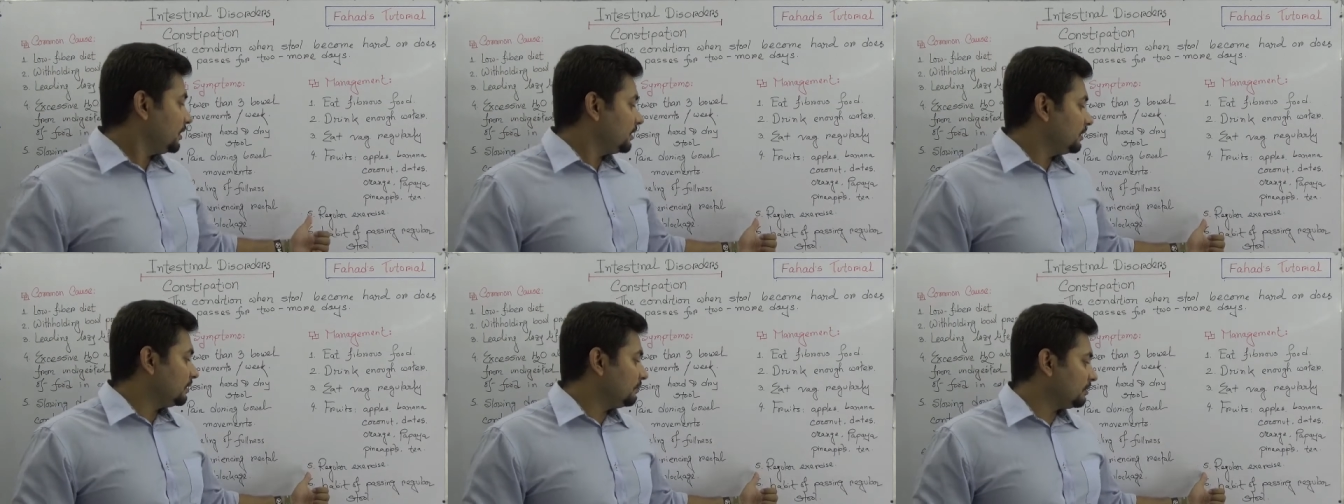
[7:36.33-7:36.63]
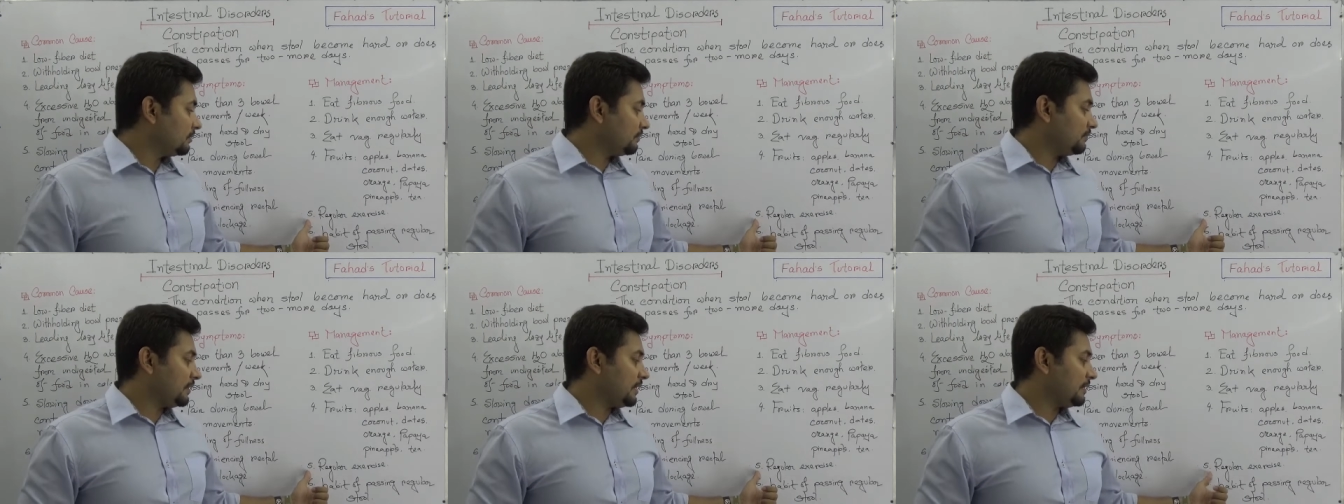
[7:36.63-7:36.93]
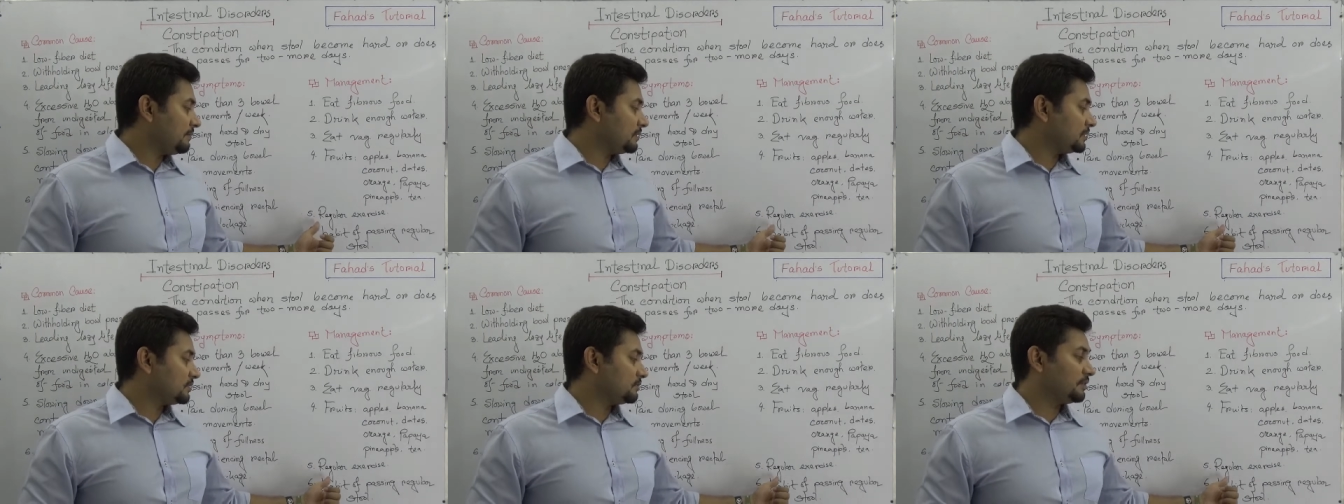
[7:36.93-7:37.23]
Number
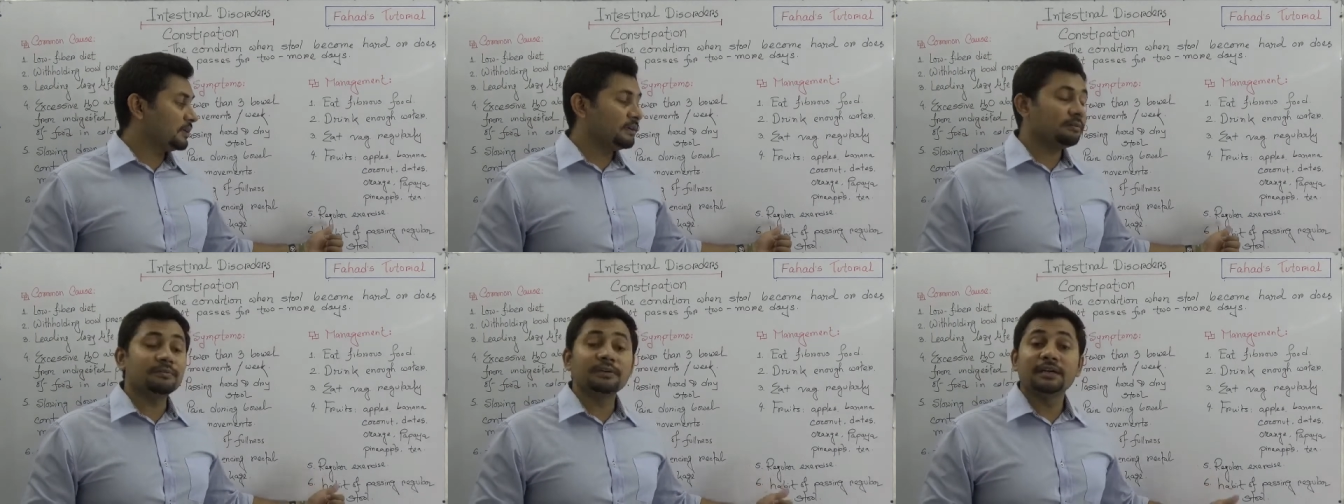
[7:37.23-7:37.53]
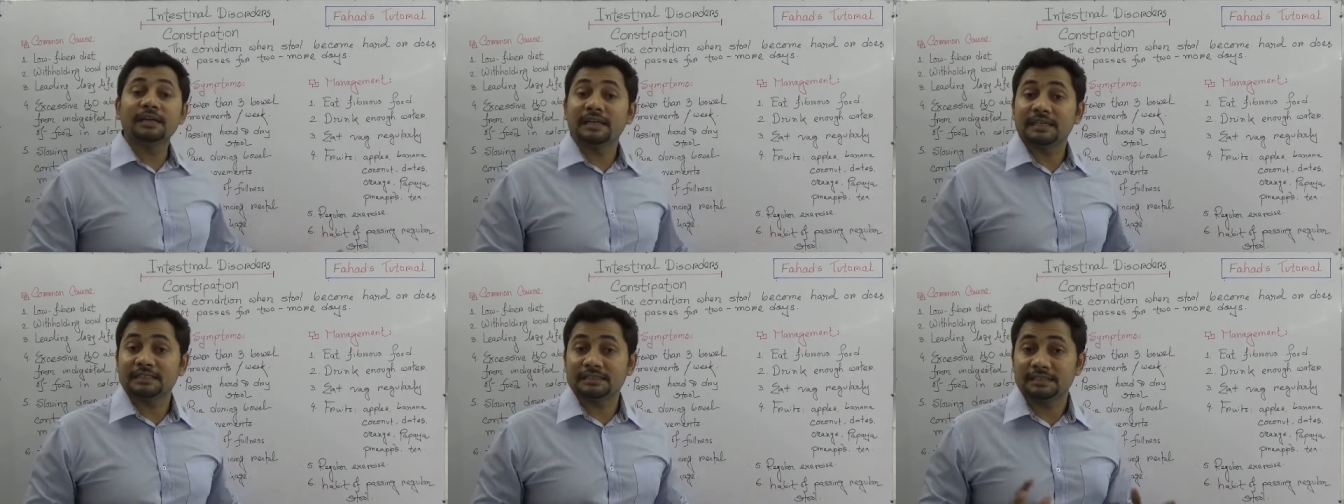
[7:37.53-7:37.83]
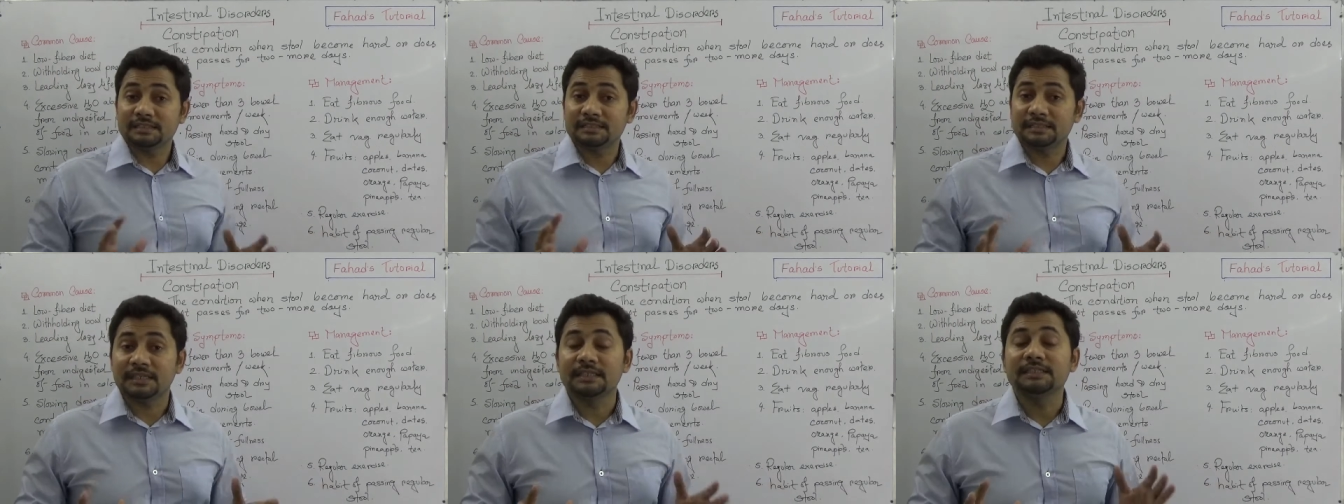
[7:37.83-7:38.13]
five is regular
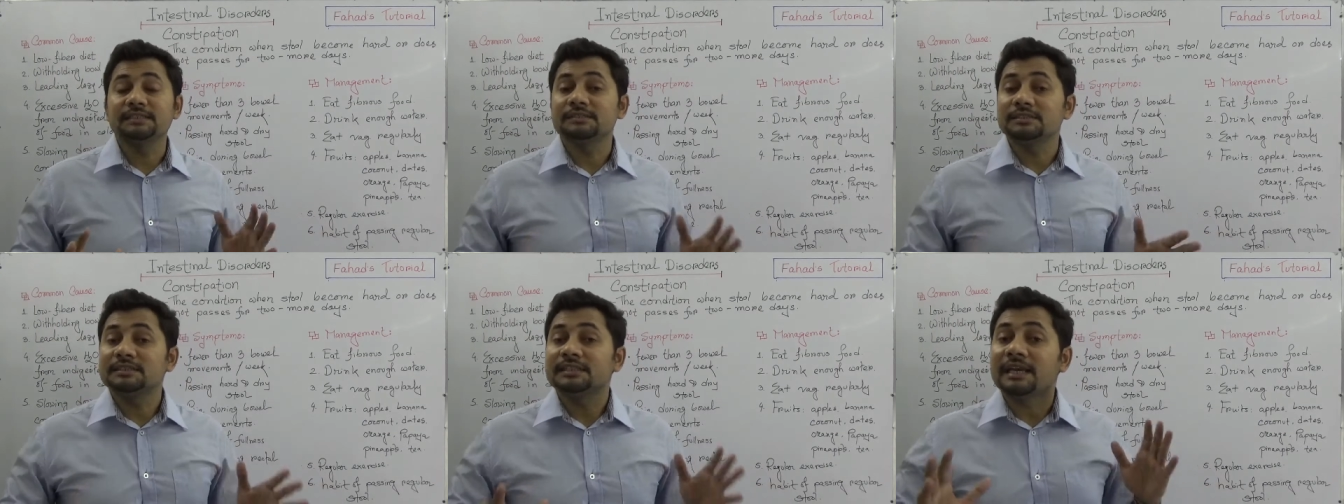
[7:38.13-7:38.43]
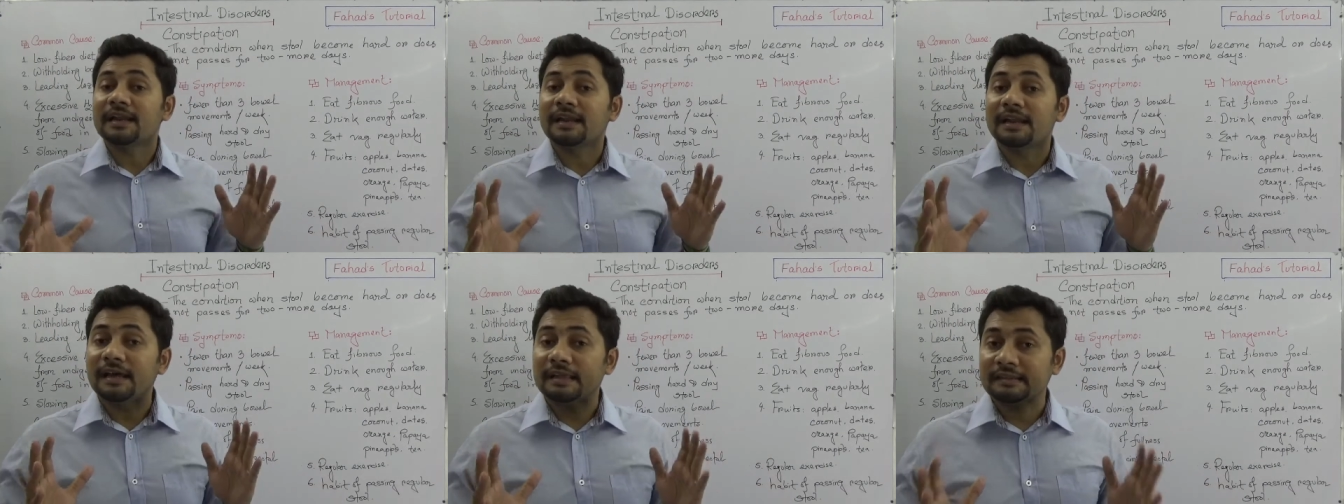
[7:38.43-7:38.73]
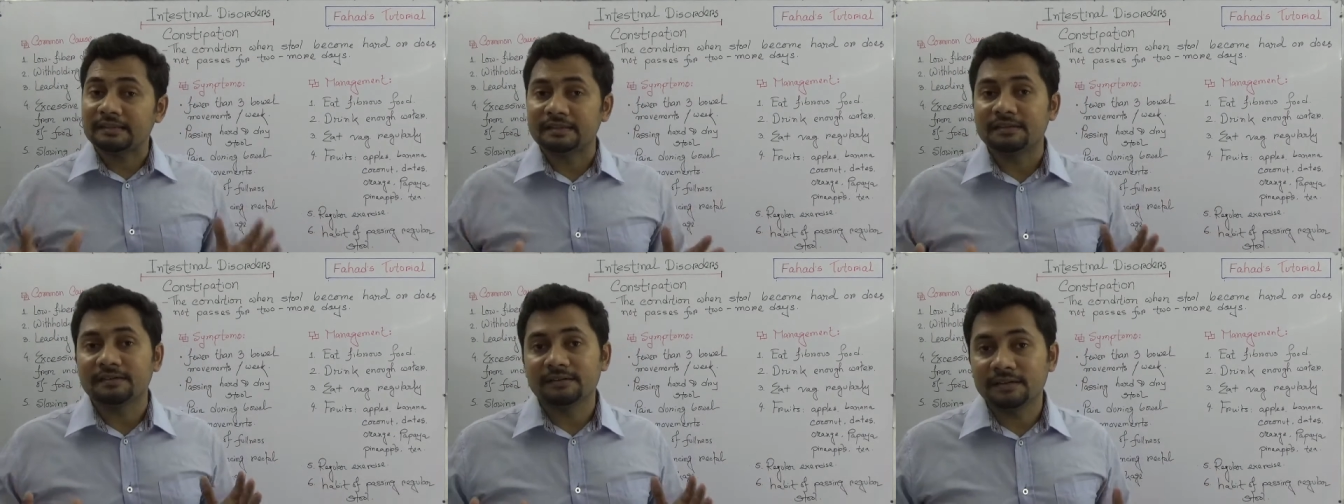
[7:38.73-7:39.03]
exercise is
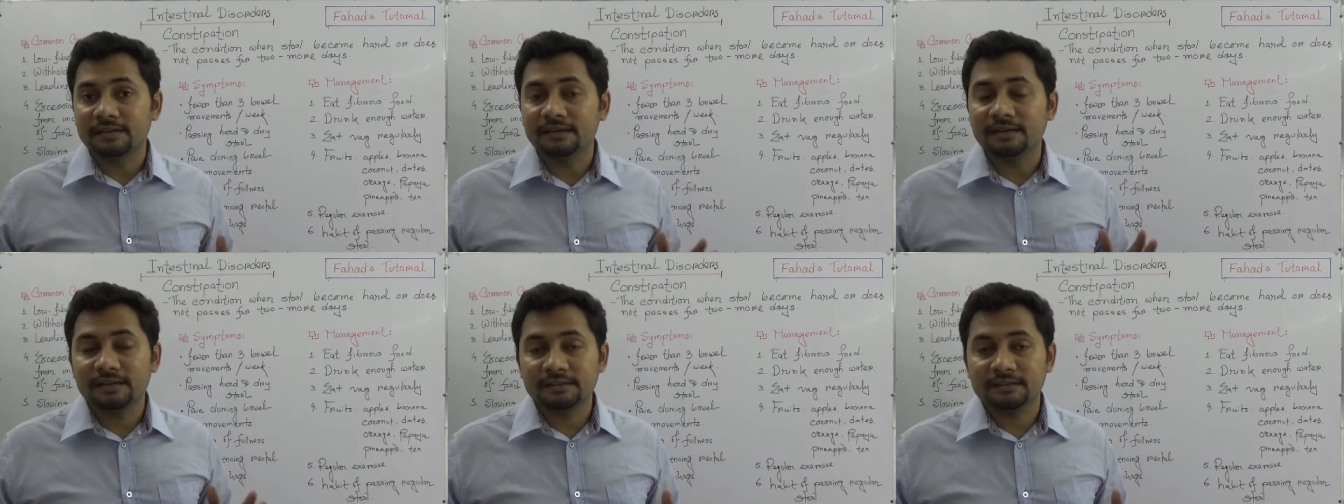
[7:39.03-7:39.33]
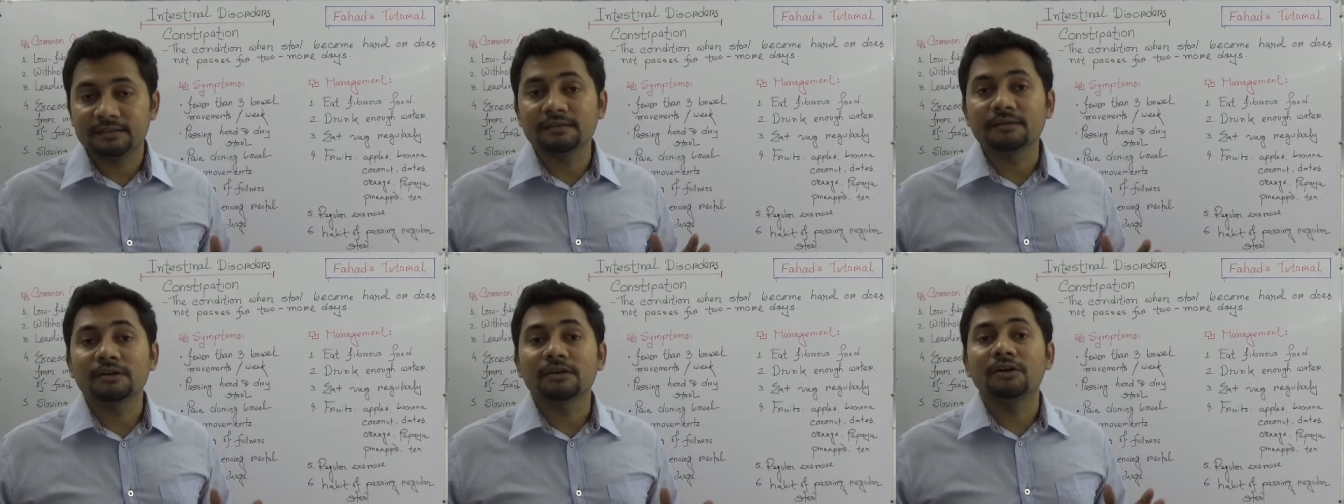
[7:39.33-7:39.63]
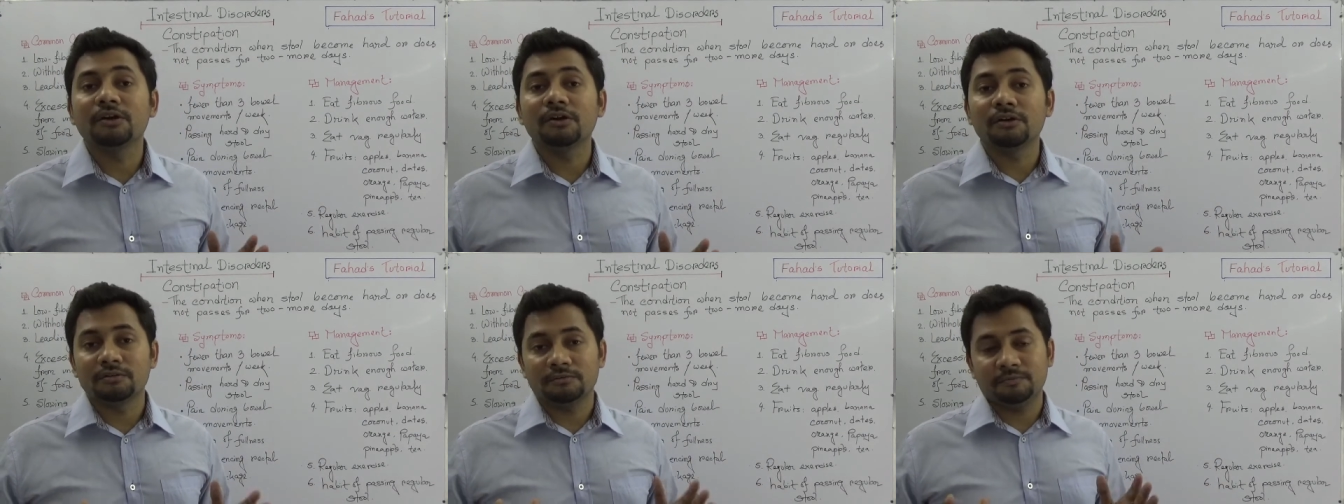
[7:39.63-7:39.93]
another another
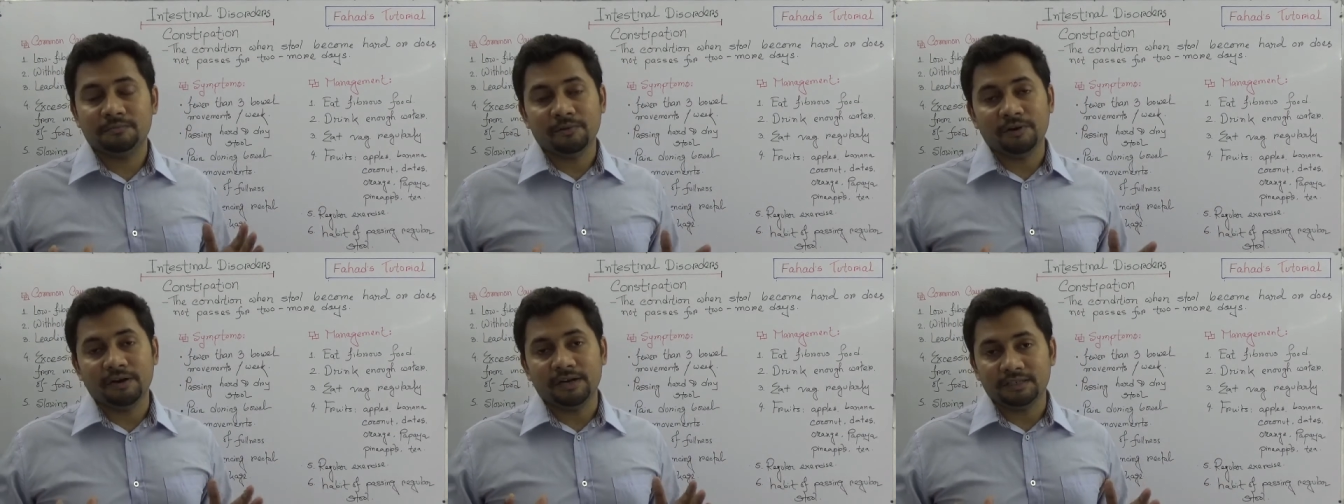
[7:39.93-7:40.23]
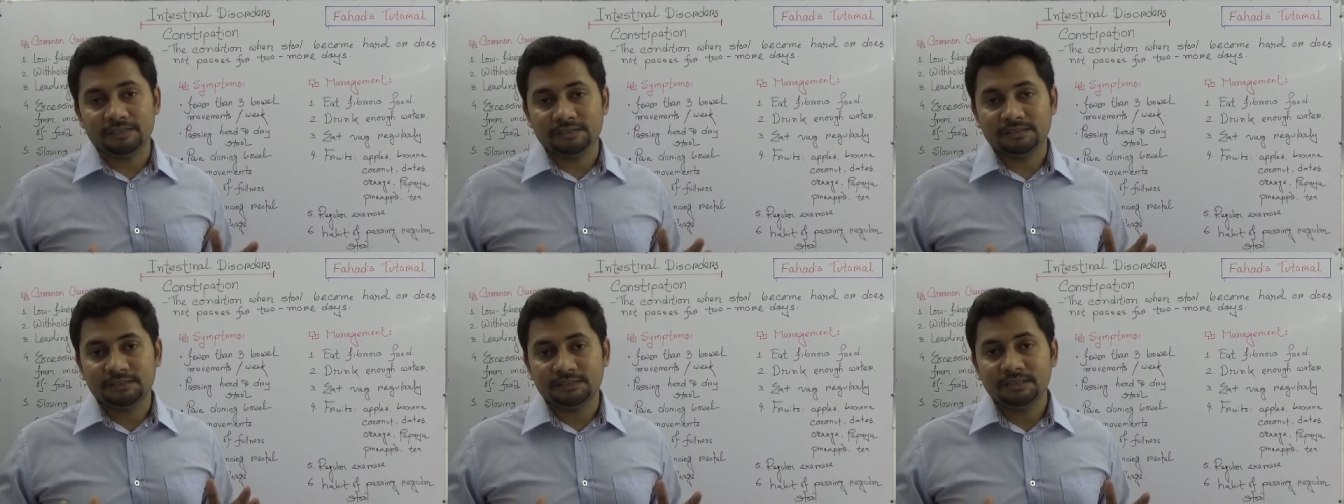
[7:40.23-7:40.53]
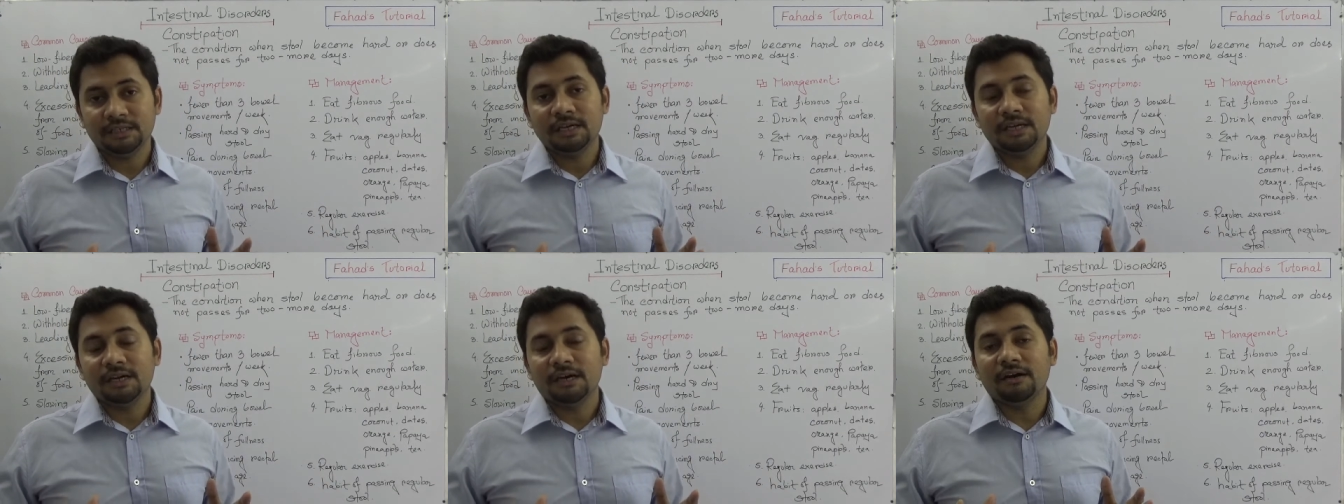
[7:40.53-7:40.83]
good points